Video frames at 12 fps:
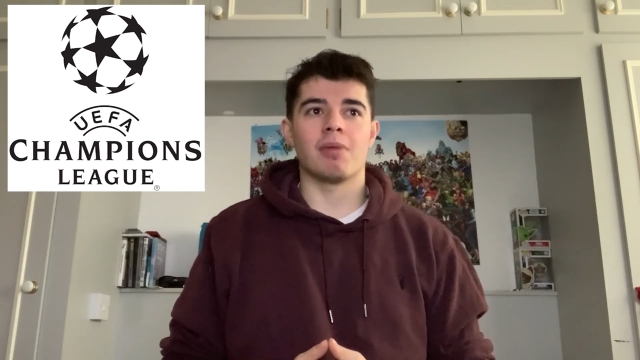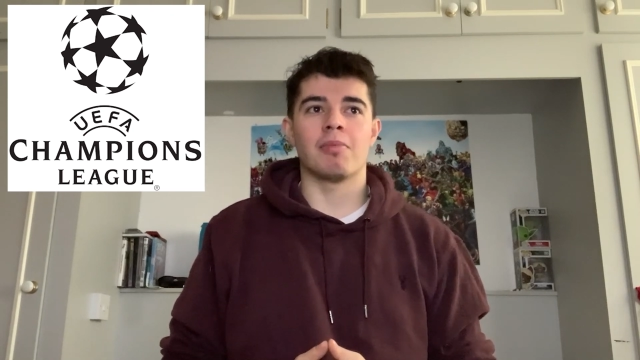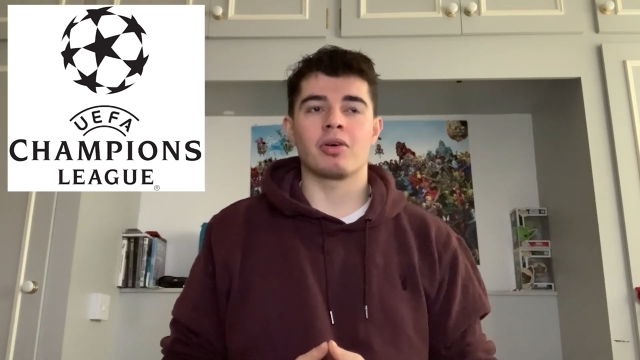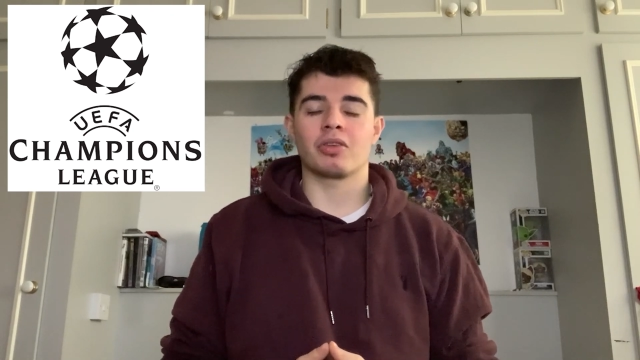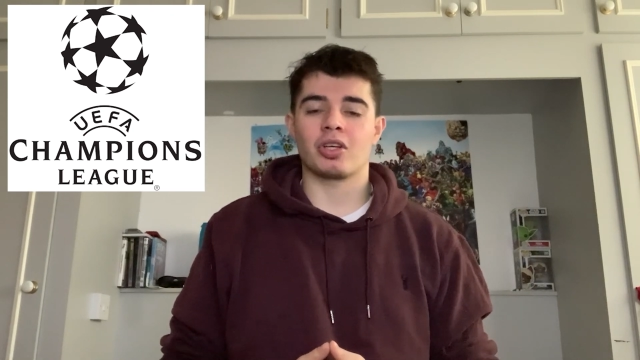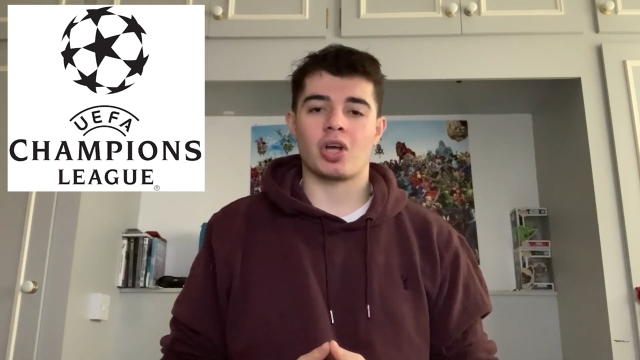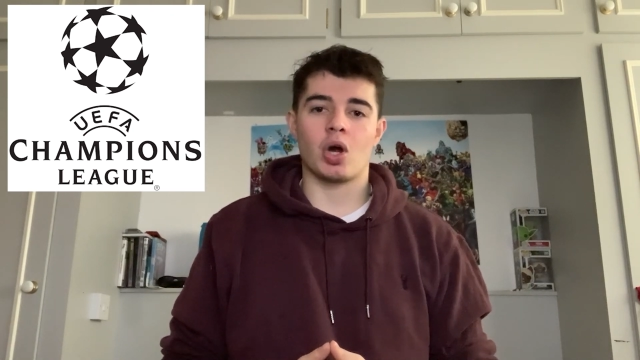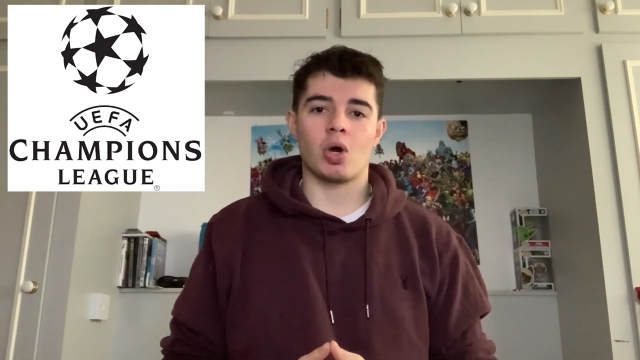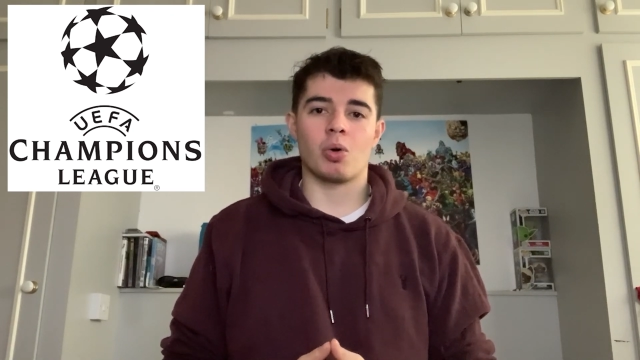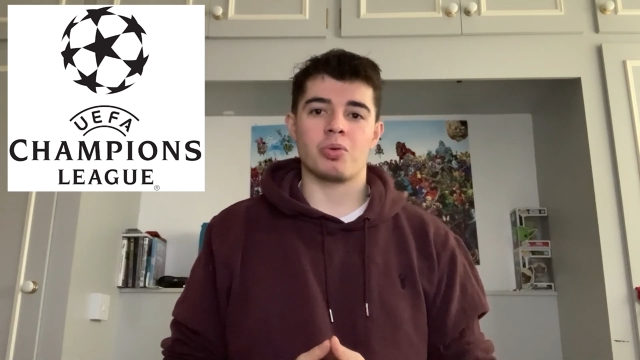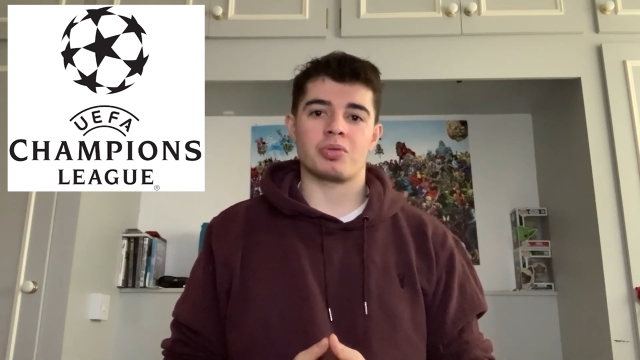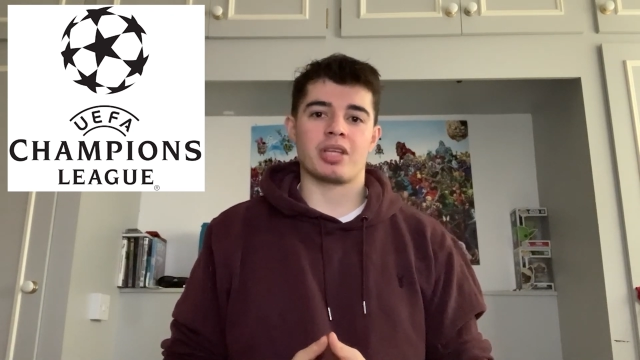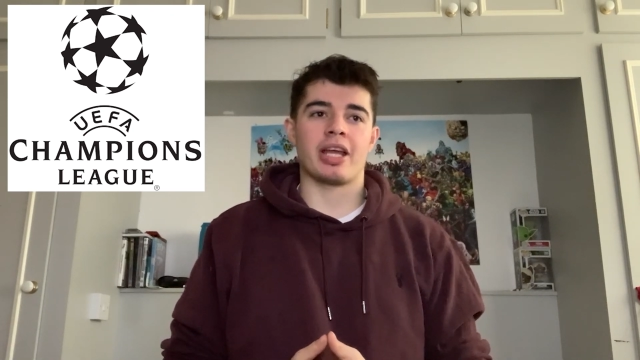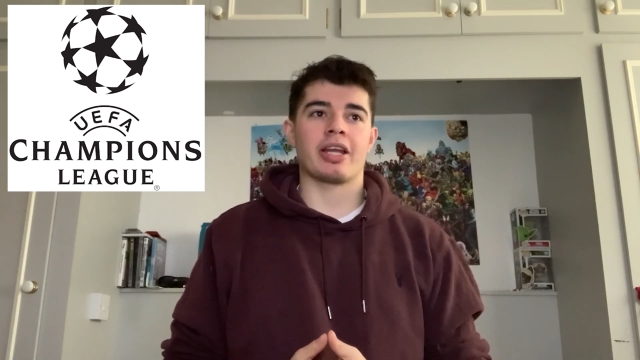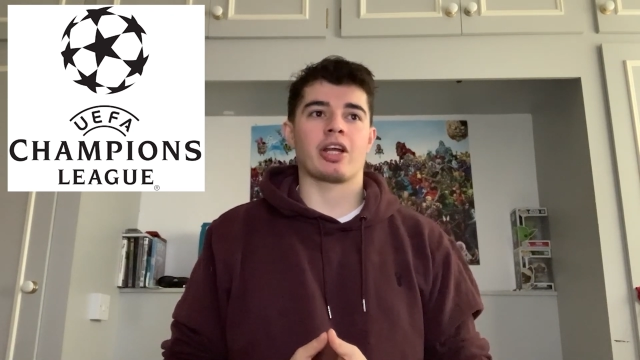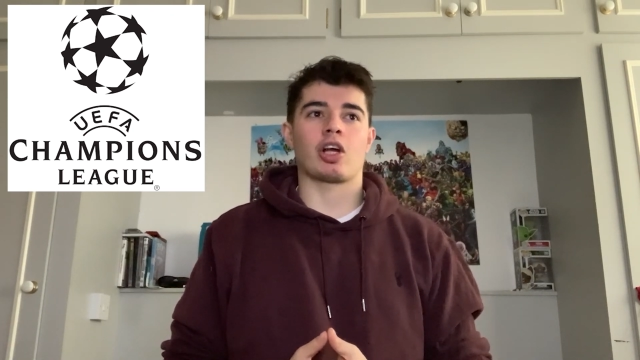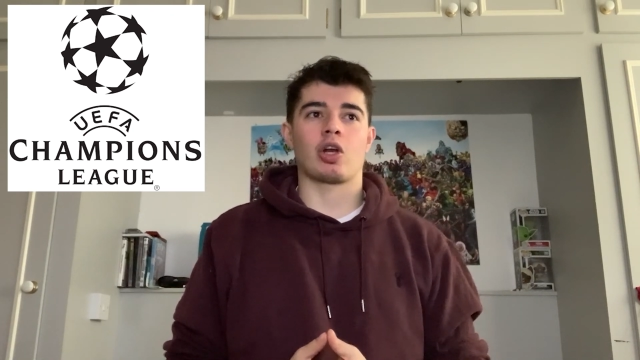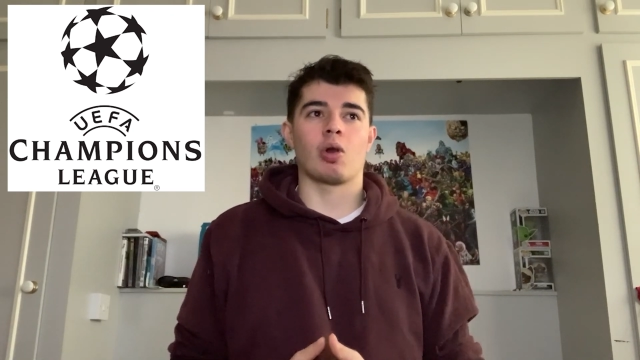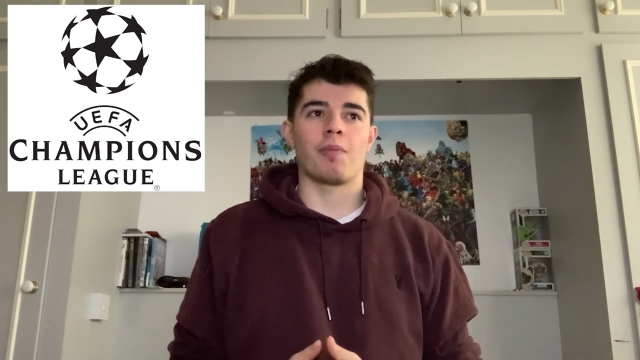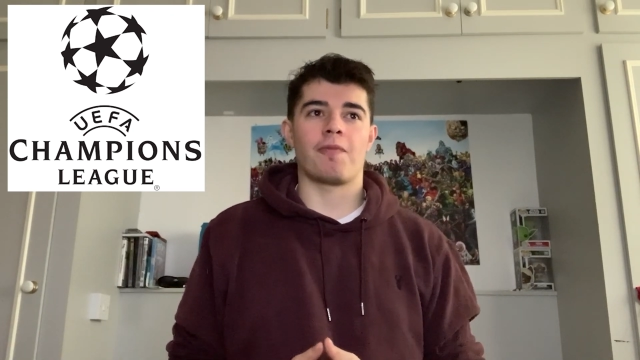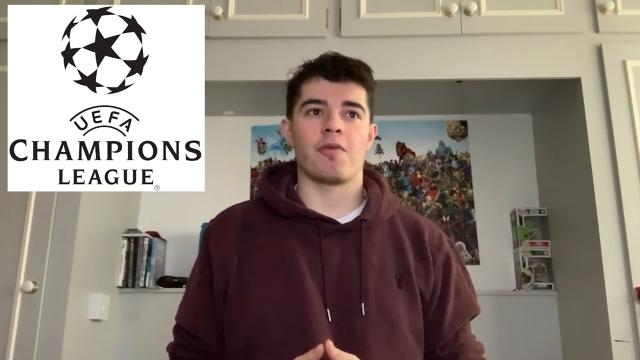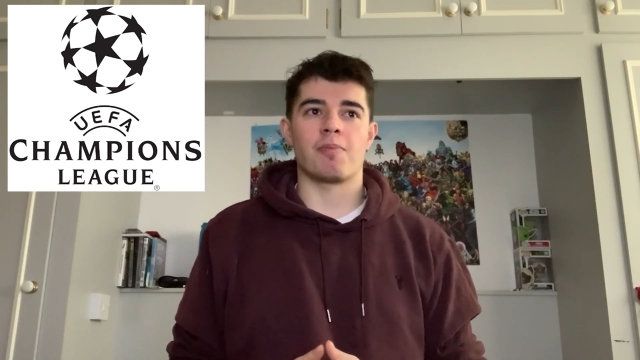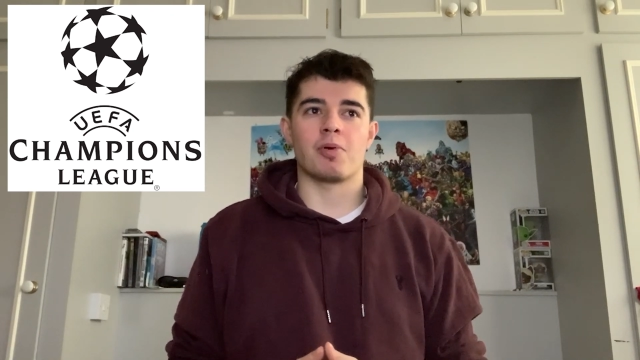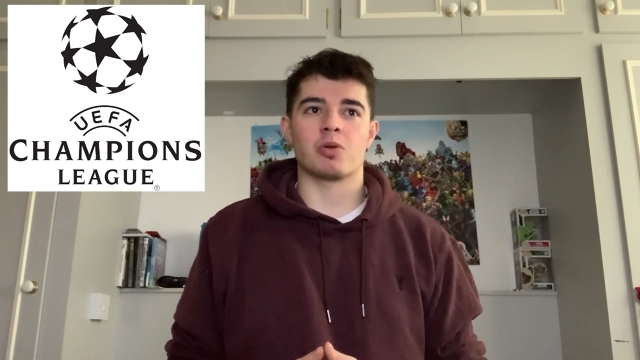among the goals in club
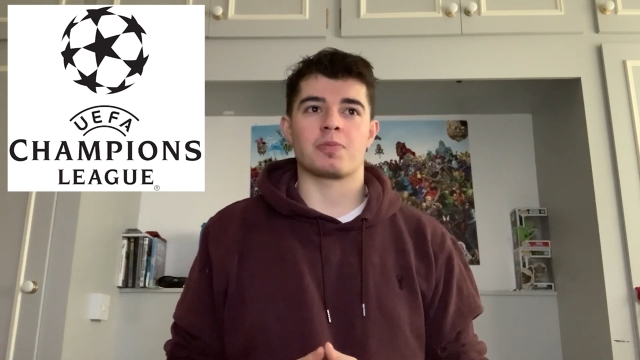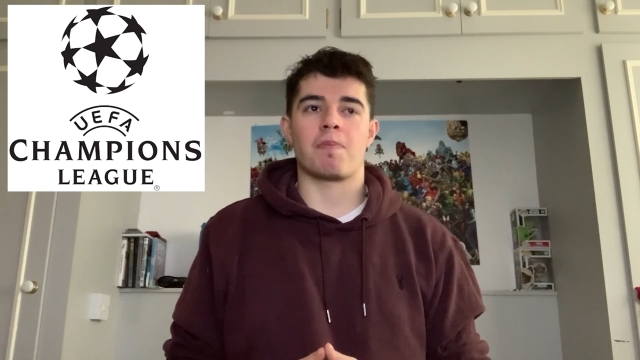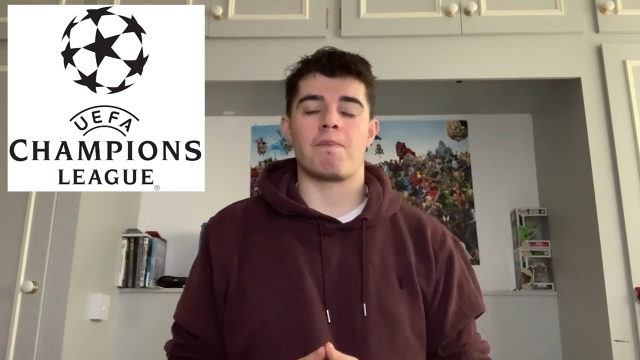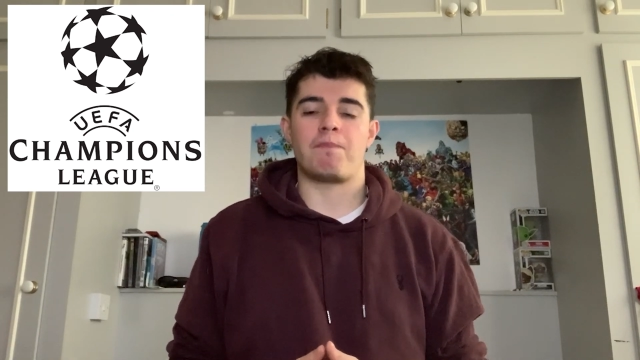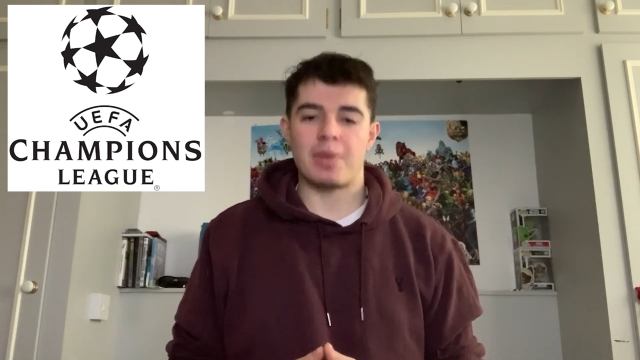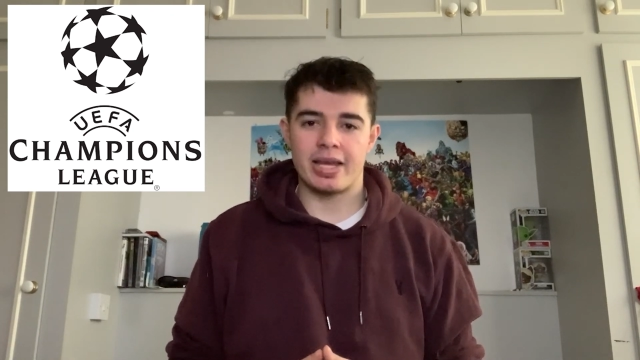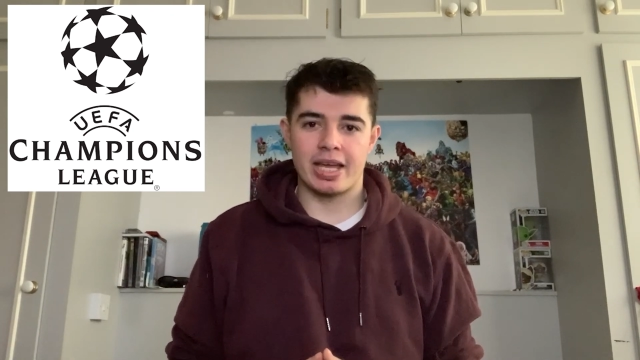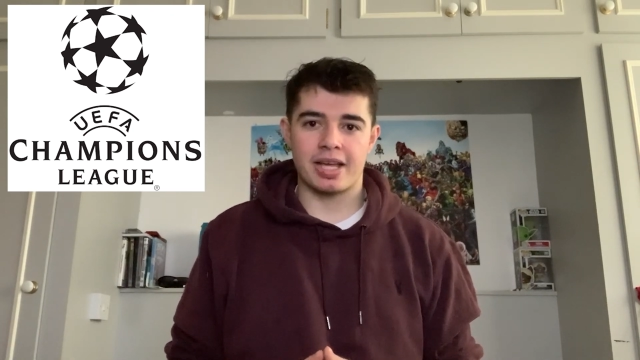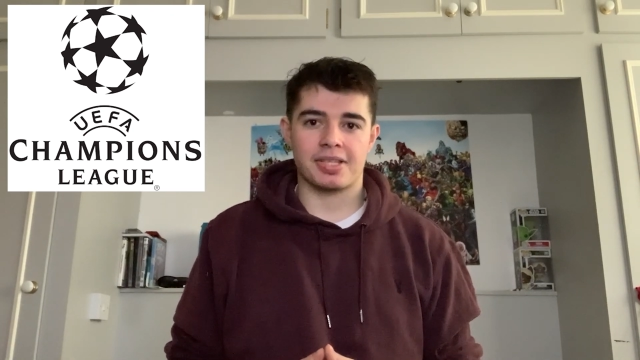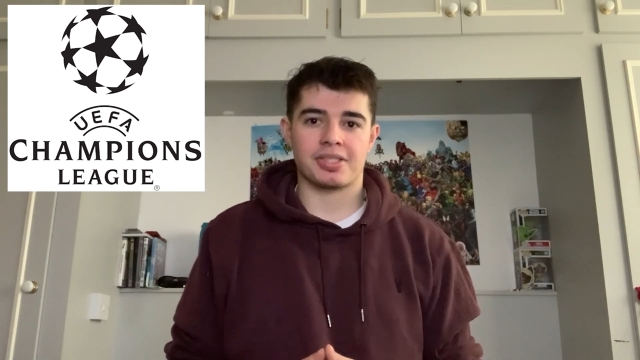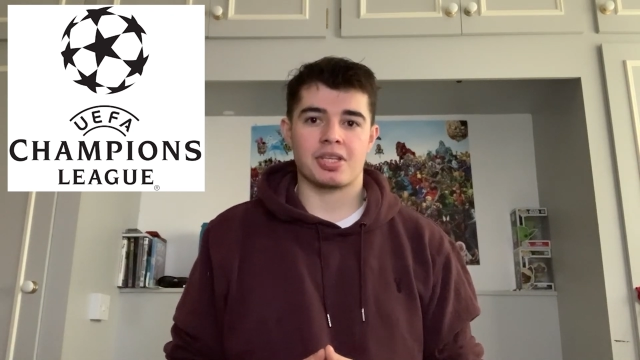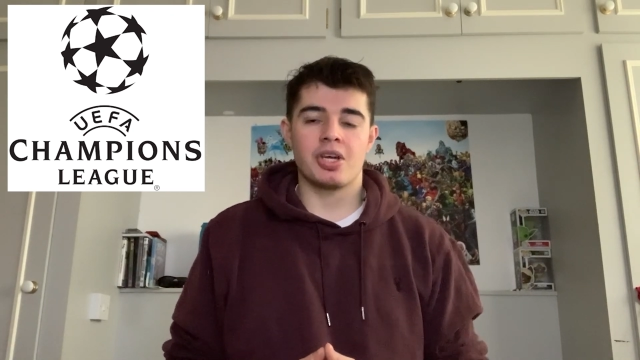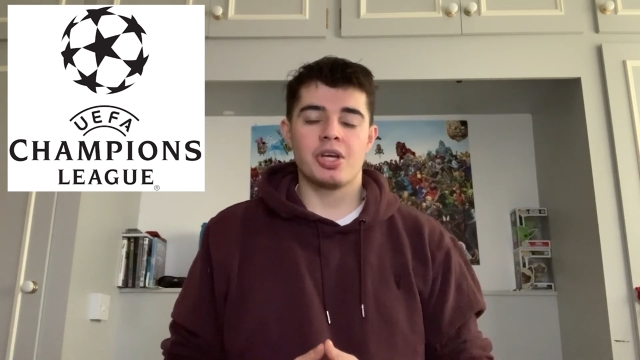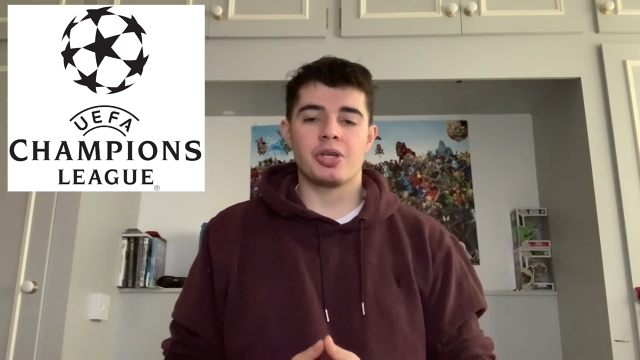football's biggest